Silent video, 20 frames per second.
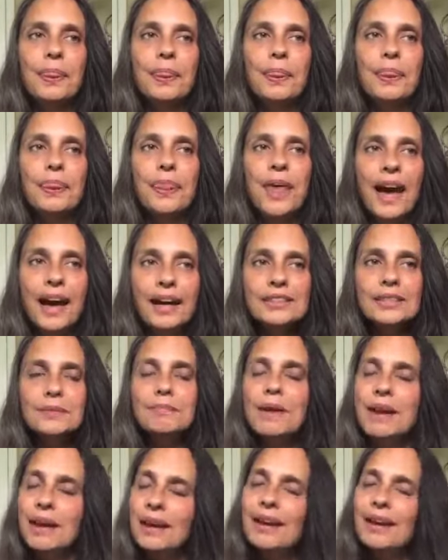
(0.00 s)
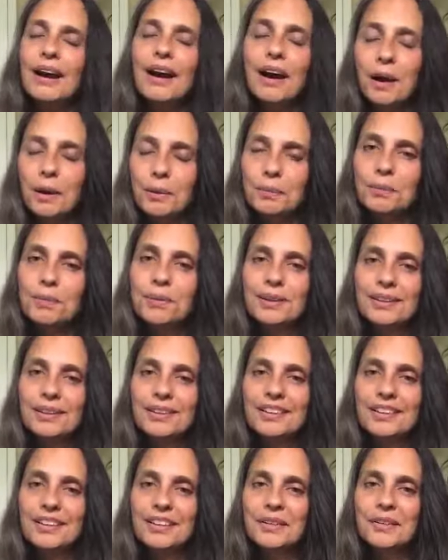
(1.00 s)
that's made up.
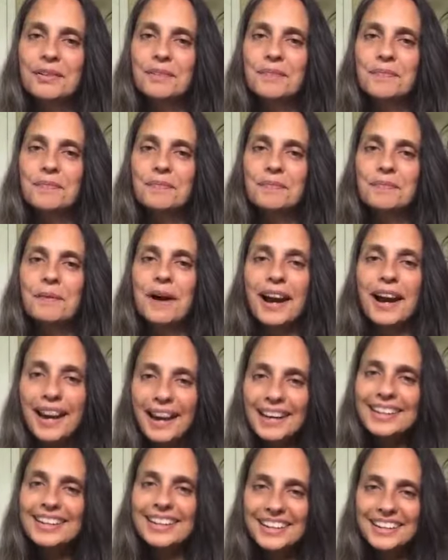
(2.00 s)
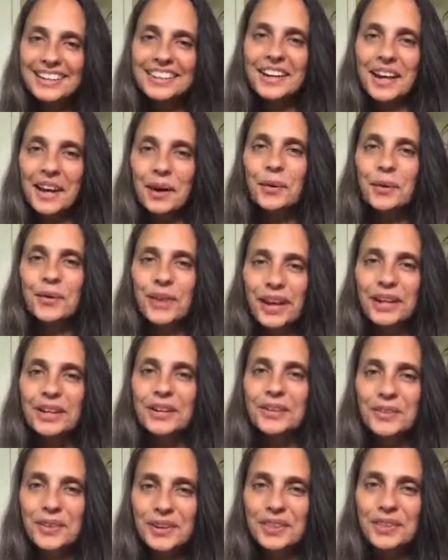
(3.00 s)
My idea that I don't like
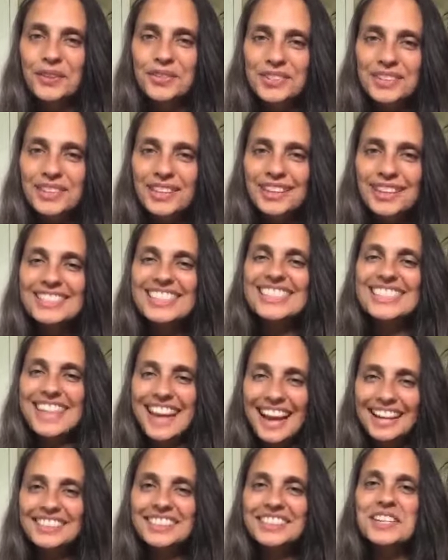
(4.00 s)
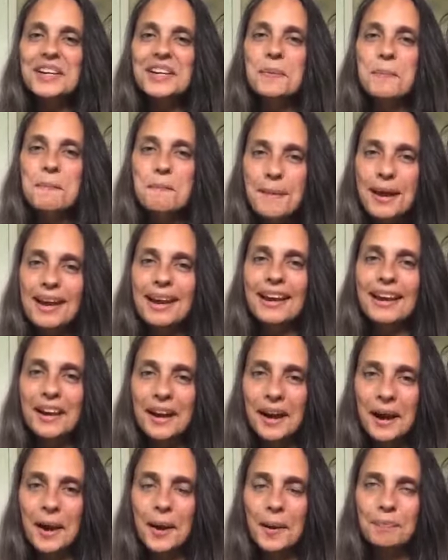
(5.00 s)
doing those things is actually made
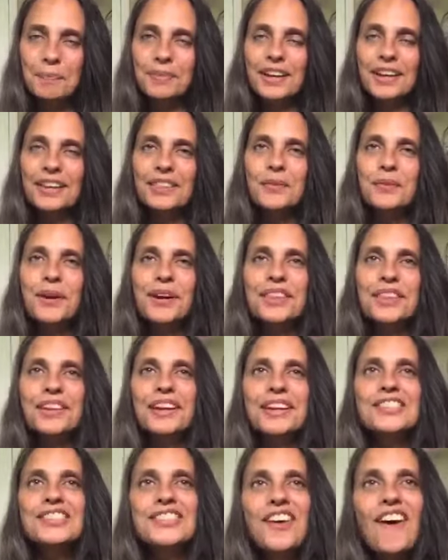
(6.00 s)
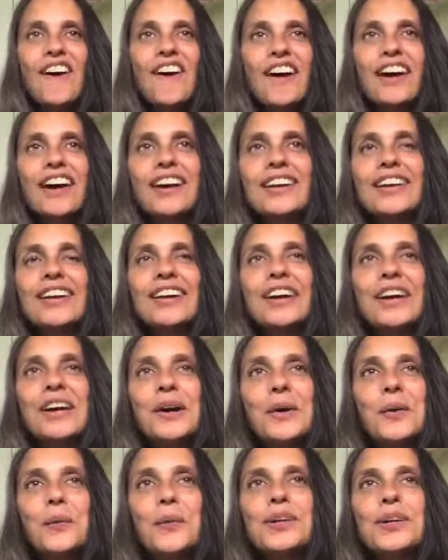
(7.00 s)
up. And the way that I saw it
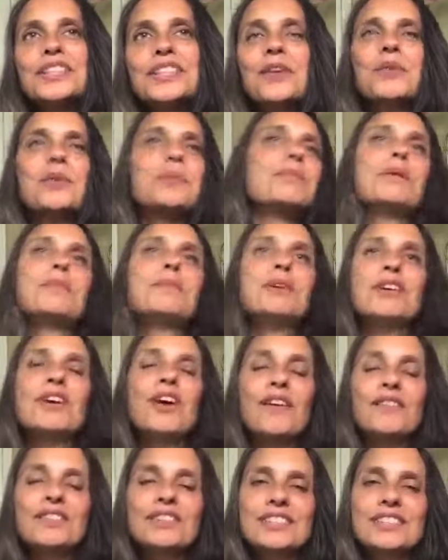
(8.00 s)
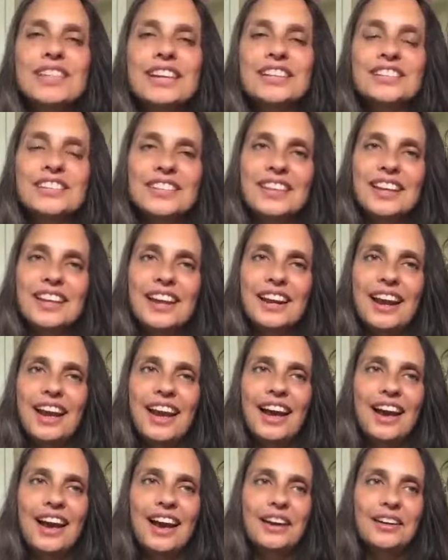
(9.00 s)
was, I remembered a conversation that I'd
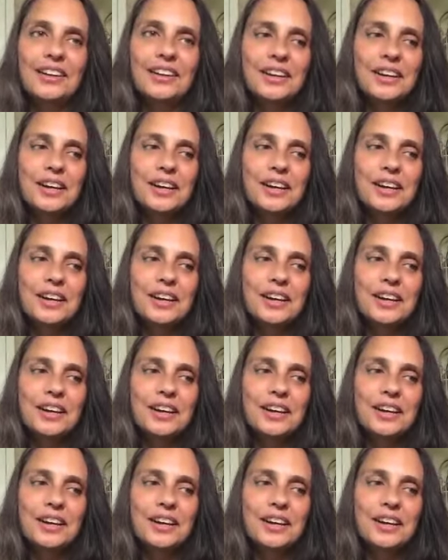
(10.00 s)
had